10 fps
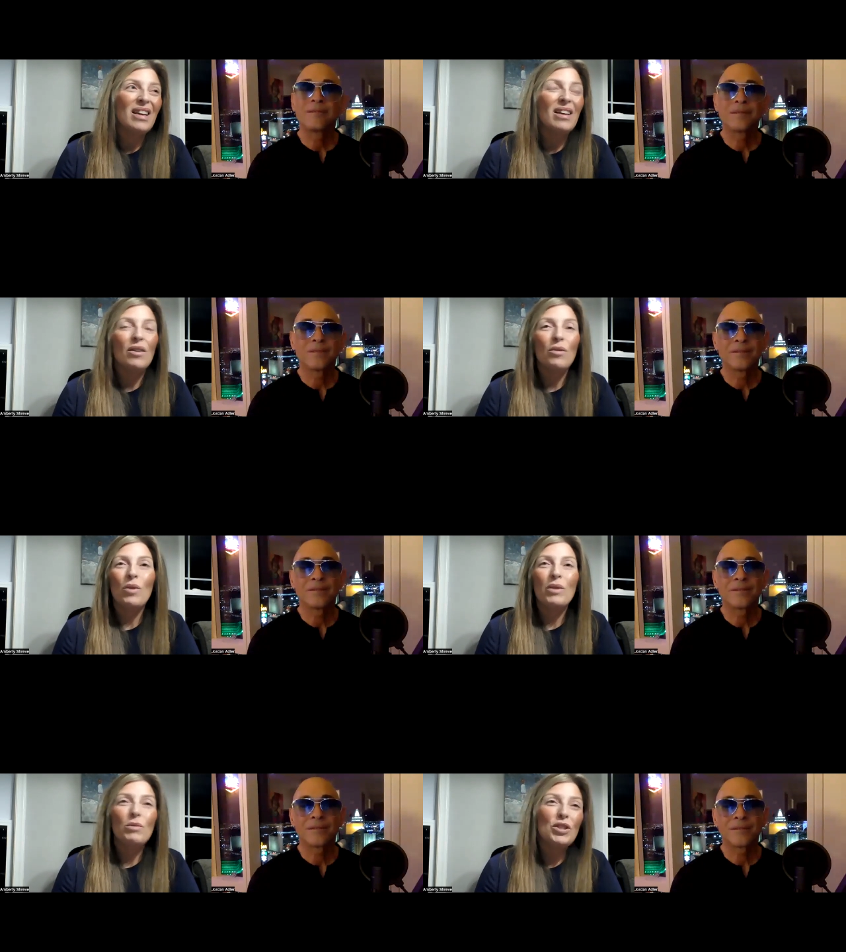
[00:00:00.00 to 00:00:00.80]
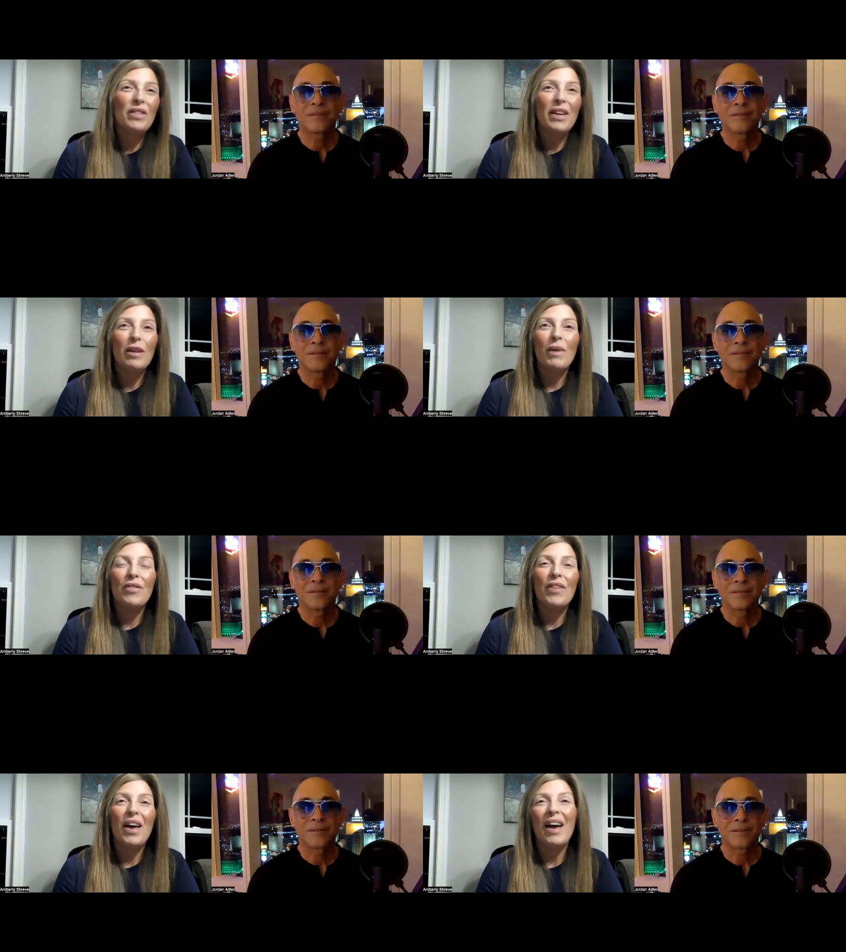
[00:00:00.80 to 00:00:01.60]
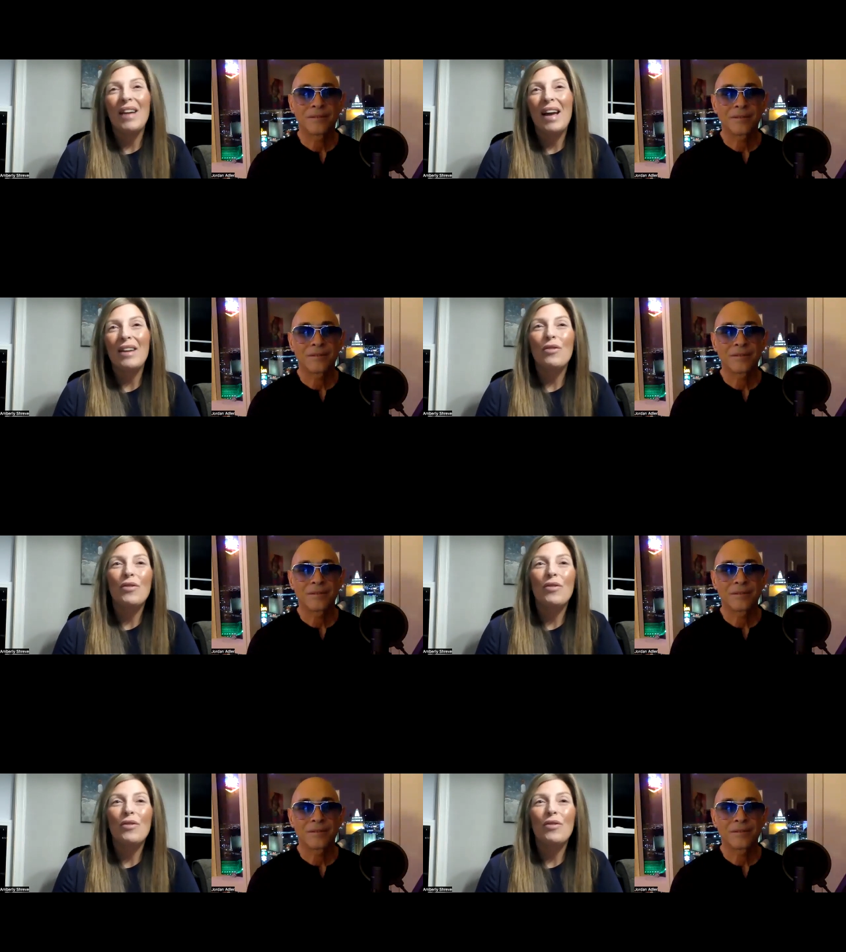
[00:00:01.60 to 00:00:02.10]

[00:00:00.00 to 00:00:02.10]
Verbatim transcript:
Speaker 1: yeah, know, what would you think about that? How do you